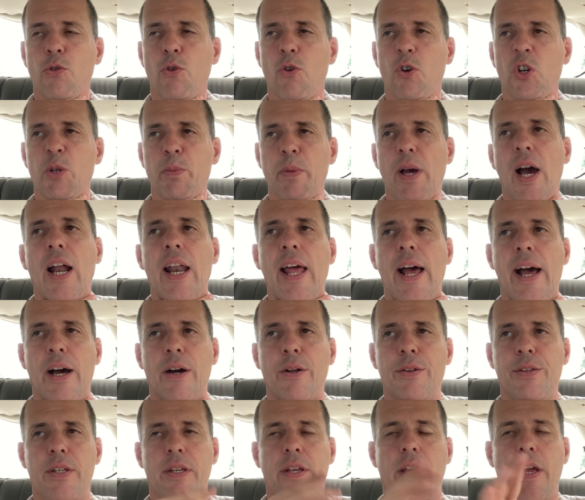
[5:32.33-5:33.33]
talked about
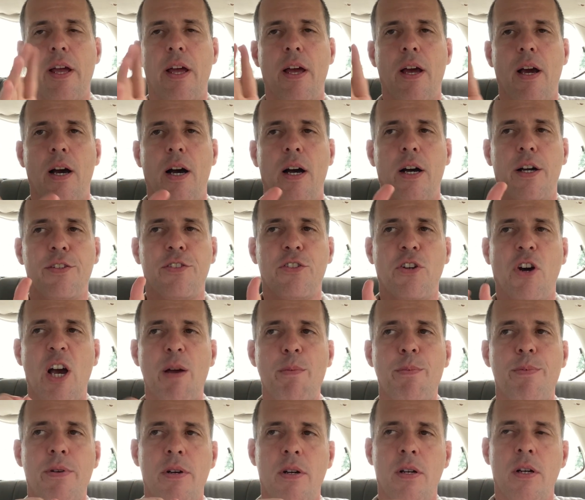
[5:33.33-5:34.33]
how the
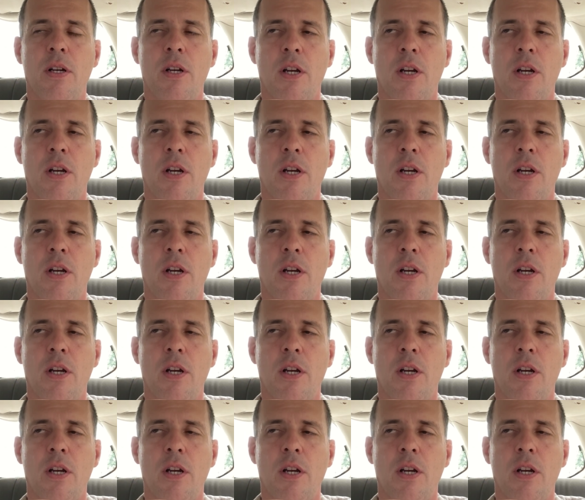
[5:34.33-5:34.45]
type